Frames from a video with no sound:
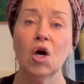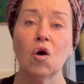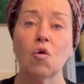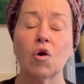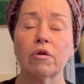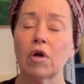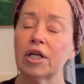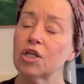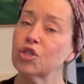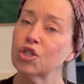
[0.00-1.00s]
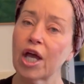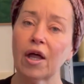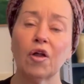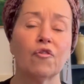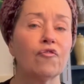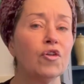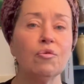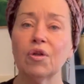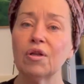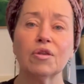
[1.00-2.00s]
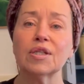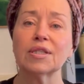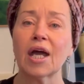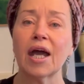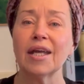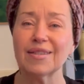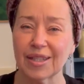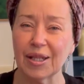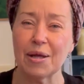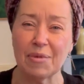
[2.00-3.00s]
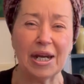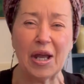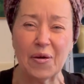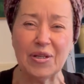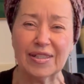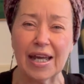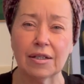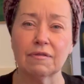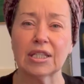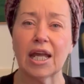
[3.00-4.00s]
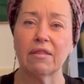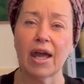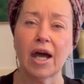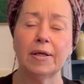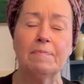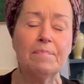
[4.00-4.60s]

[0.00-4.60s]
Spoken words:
or on a shelf. The sky is the limit. I always kind of say that.